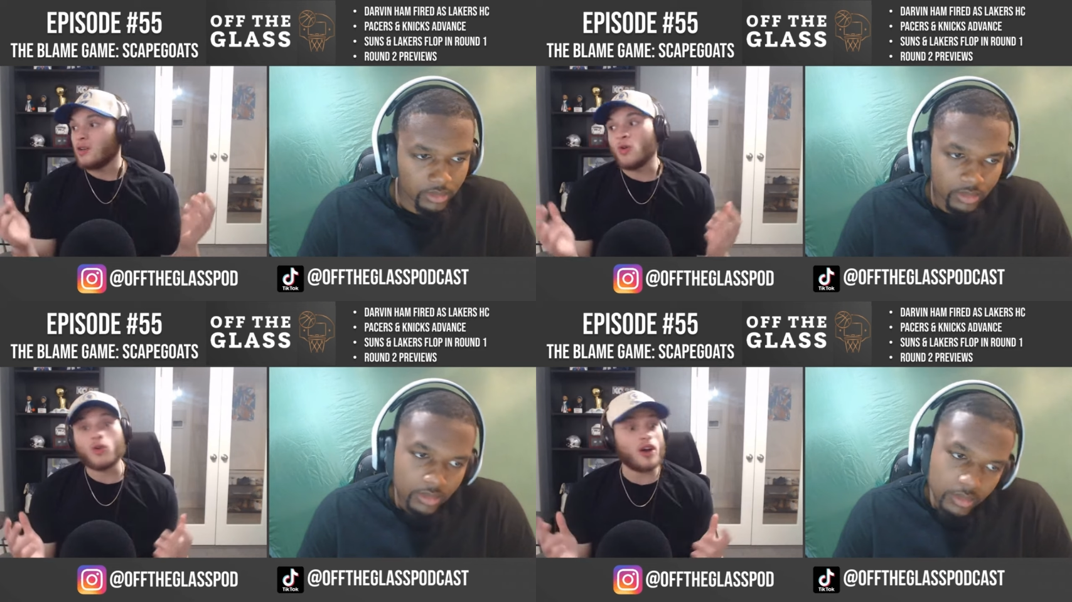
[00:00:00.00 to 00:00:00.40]

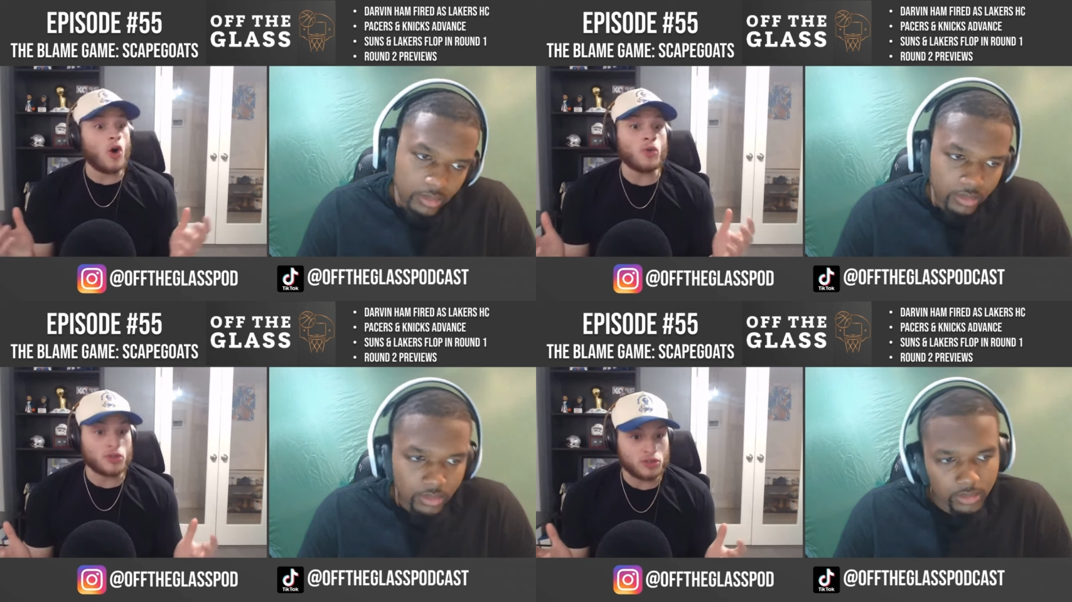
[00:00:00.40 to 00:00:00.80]
Speaker 1: or
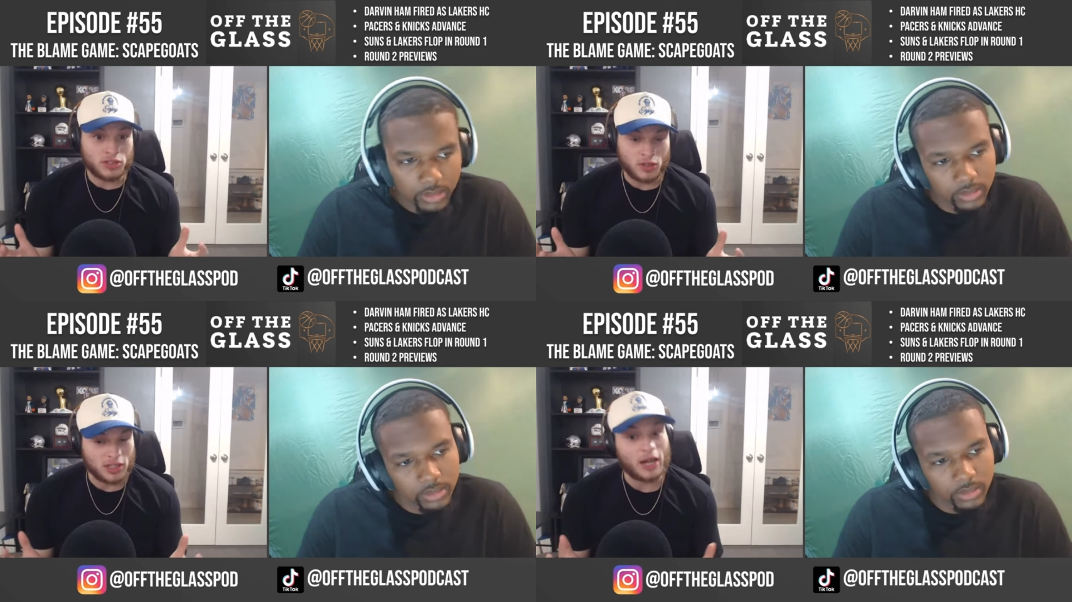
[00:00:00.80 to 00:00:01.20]

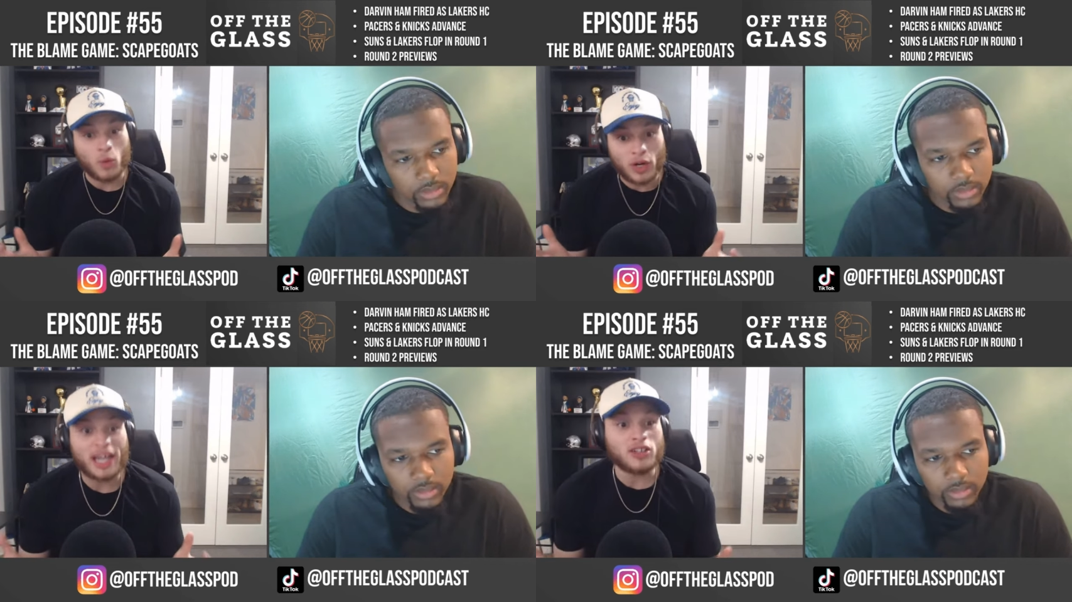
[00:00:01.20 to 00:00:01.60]
owners, like
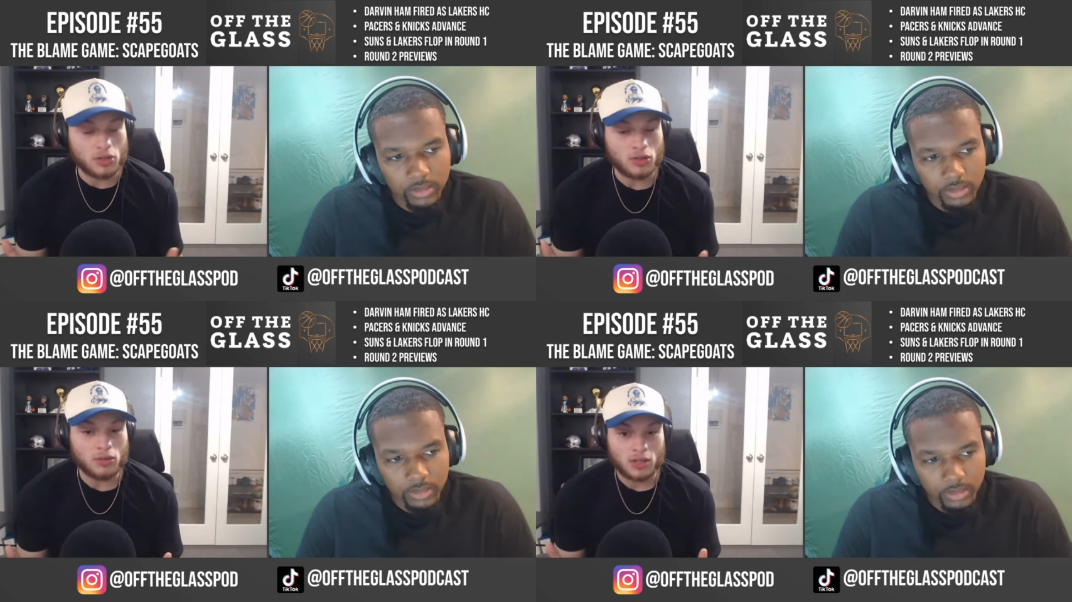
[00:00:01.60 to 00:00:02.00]
we'll get
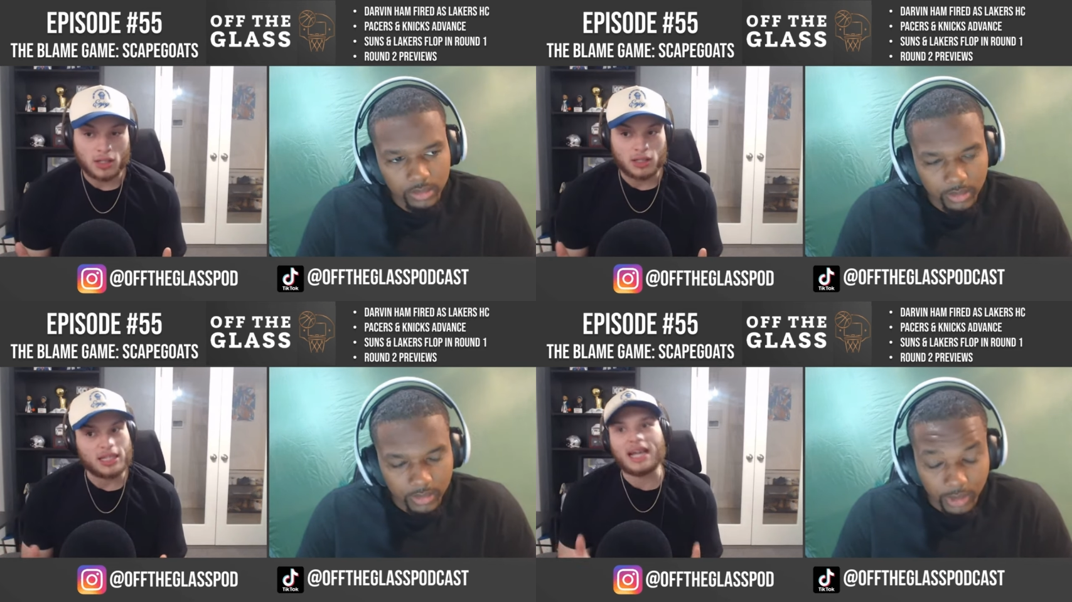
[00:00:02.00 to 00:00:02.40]
to,
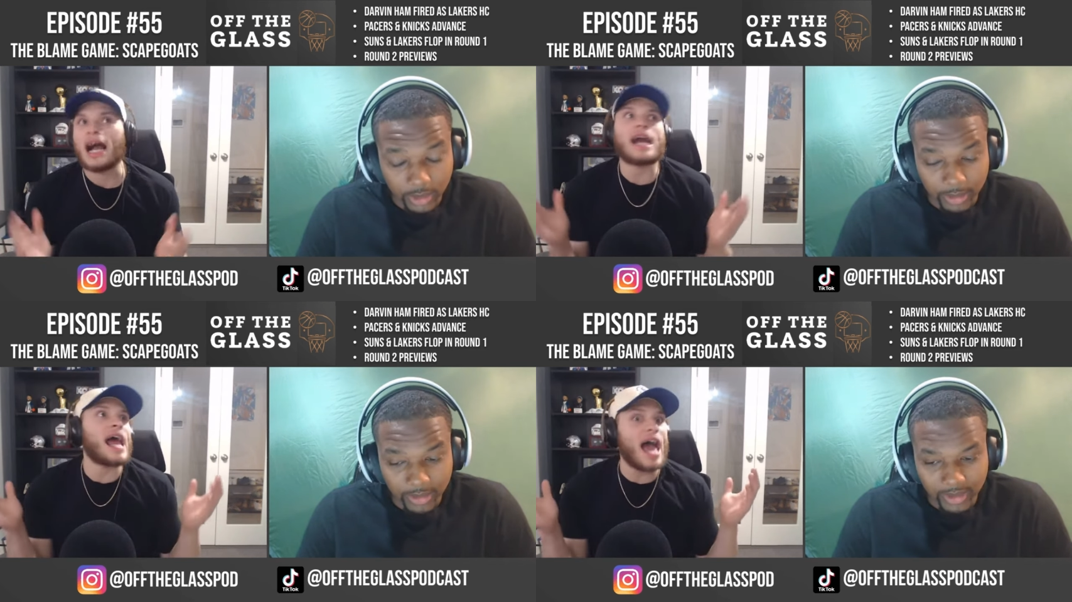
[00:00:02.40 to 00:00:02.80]
they oh.
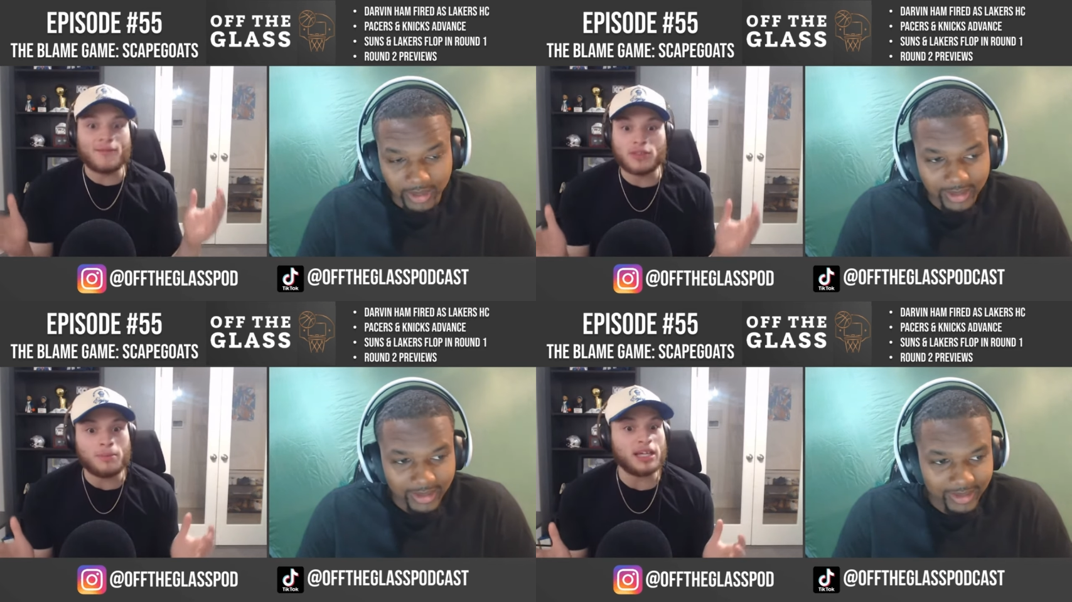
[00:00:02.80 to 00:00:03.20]
got to
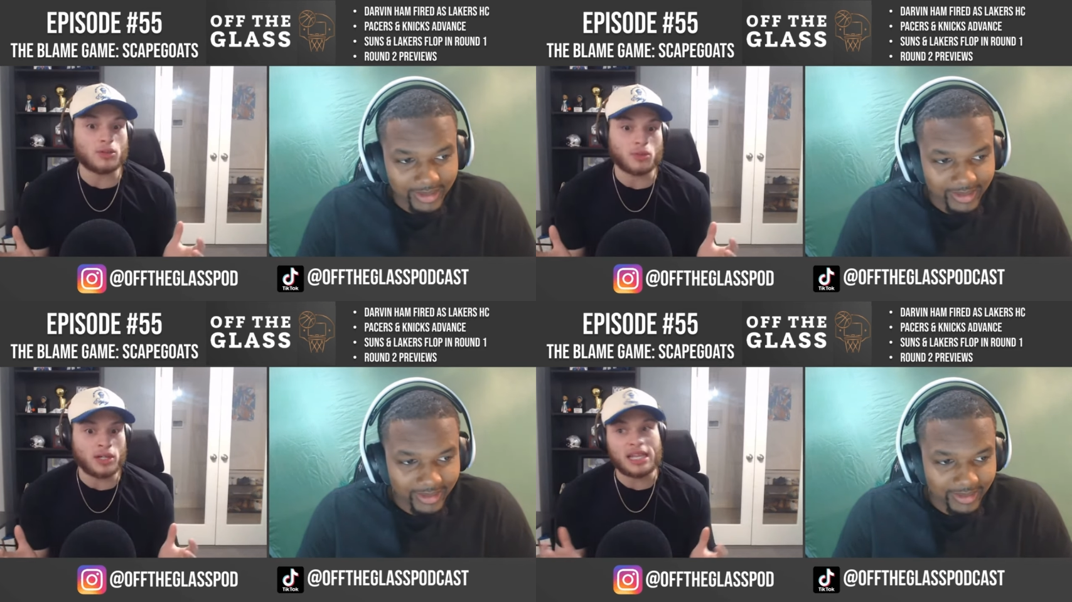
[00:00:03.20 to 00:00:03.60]
have the big
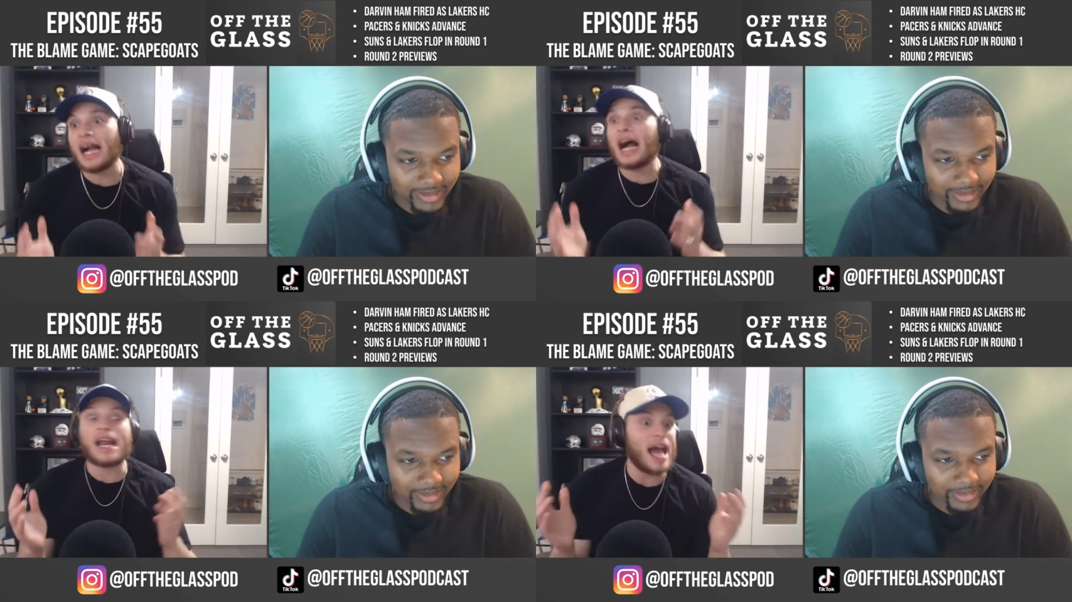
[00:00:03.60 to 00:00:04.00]
three. They
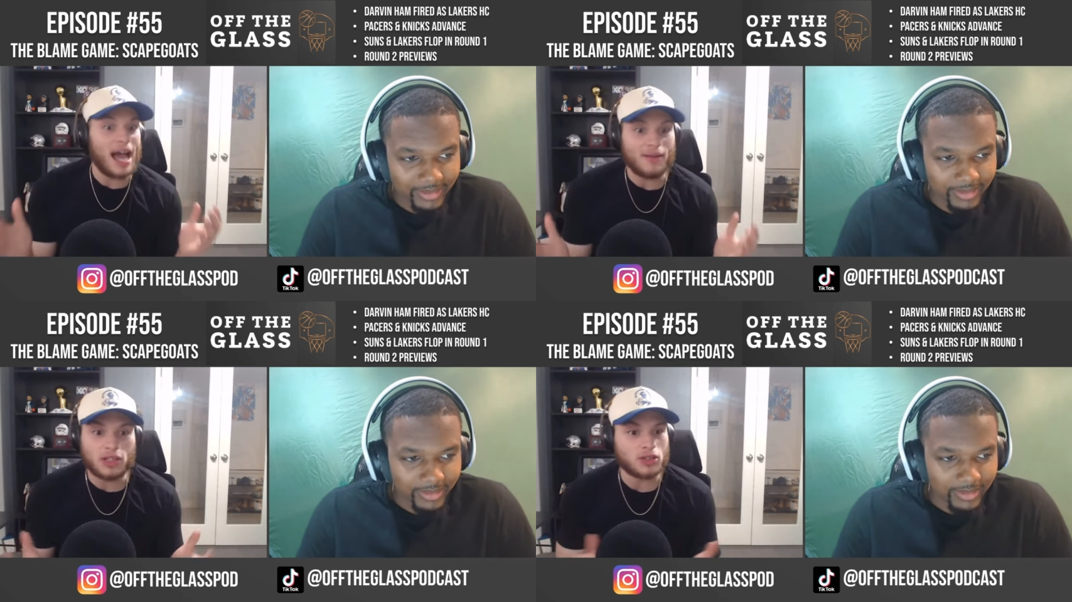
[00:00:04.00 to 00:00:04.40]
got to
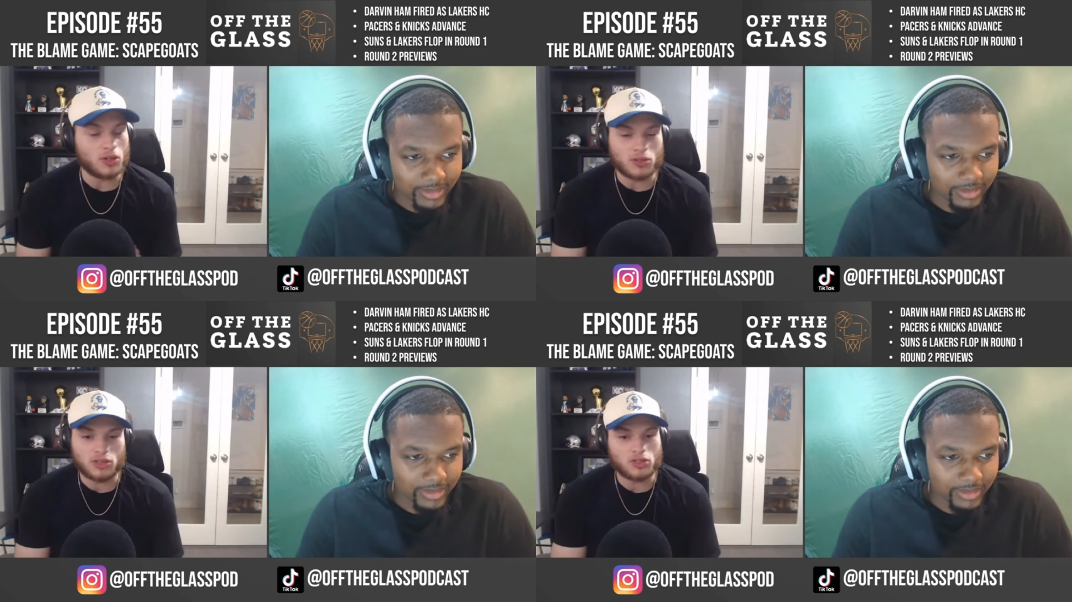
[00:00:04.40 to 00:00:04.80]
have the third